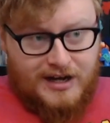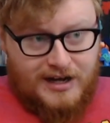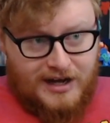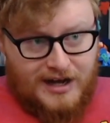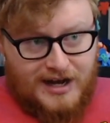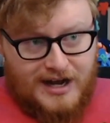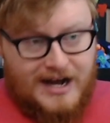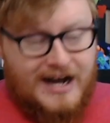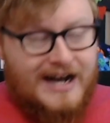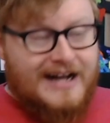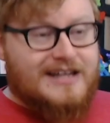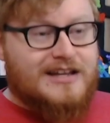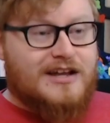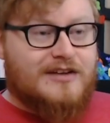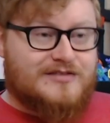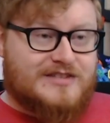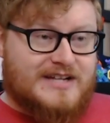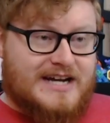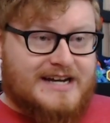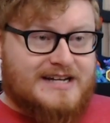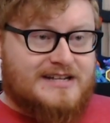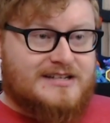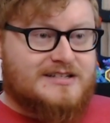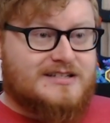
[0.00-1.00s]
I love
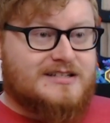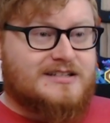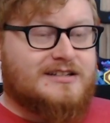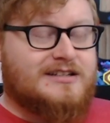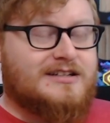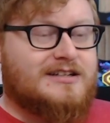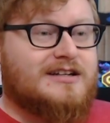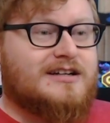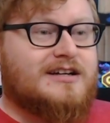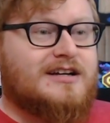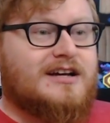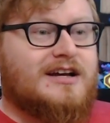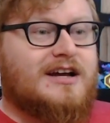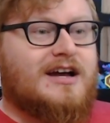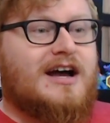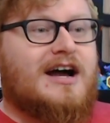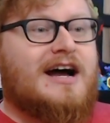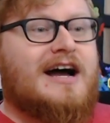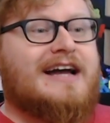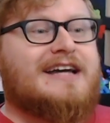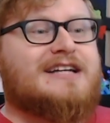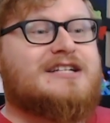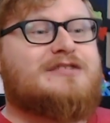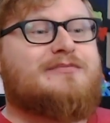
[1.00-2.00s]
dice.
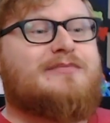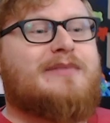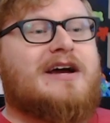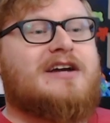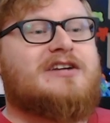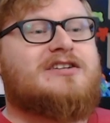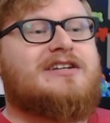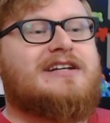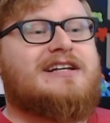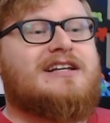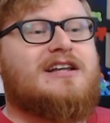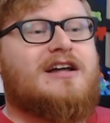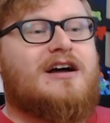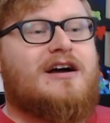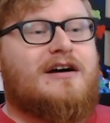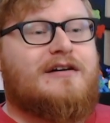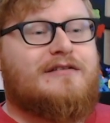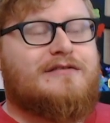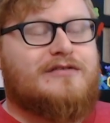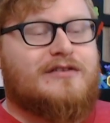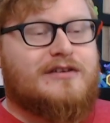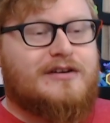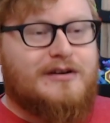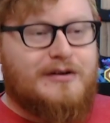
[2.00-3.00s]
I especially
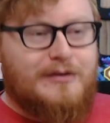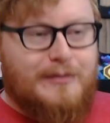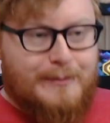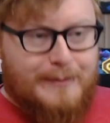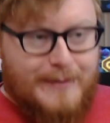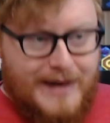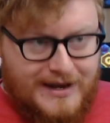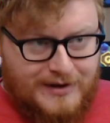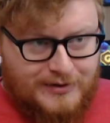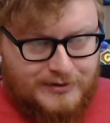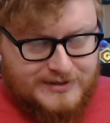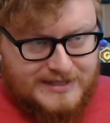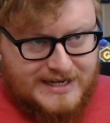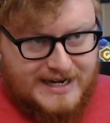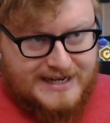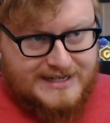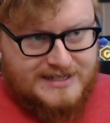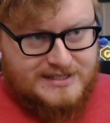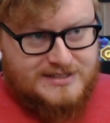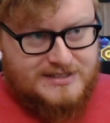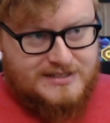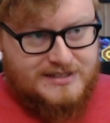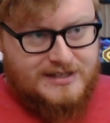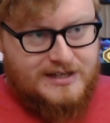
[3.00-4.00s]
love metal
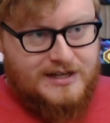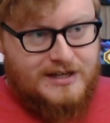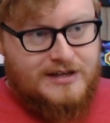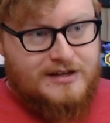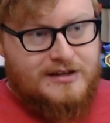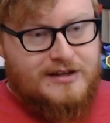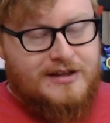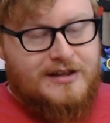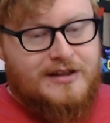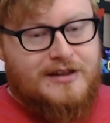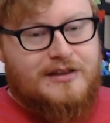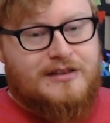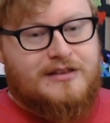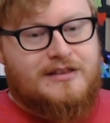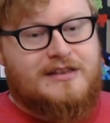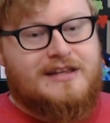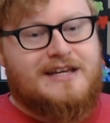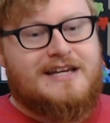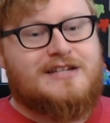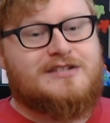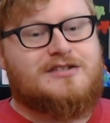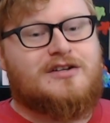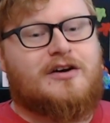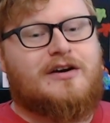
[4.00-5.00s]
dice.
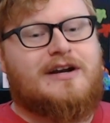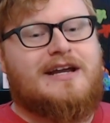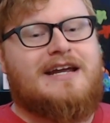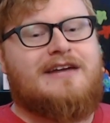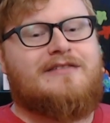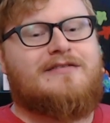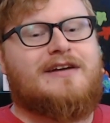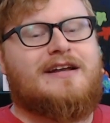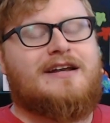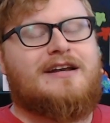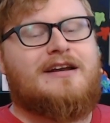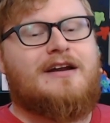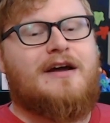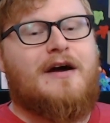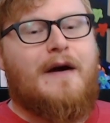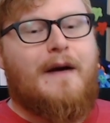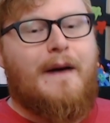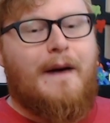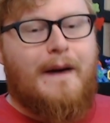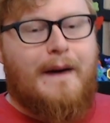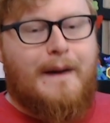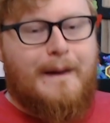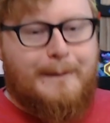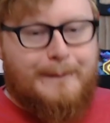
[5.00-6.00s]
These are even
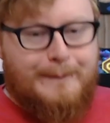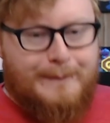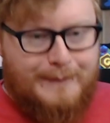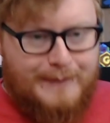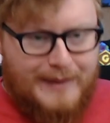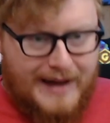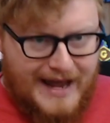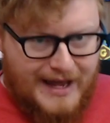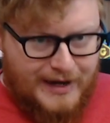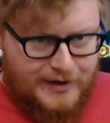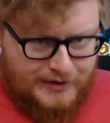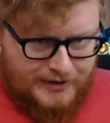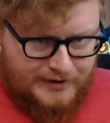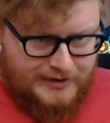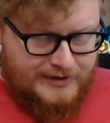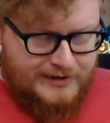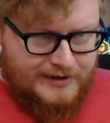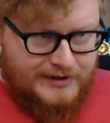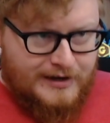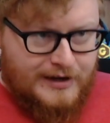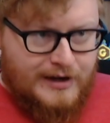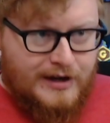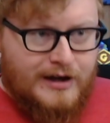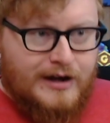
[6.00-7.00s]
better
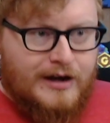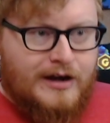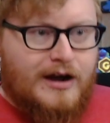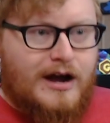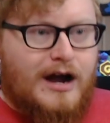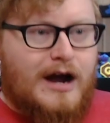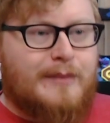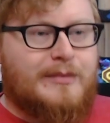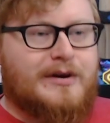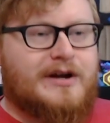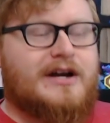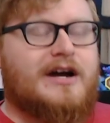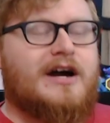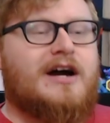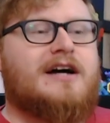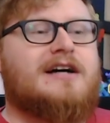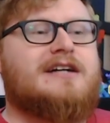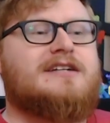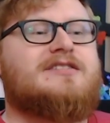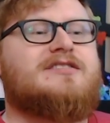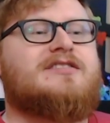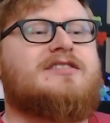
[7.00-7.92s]
because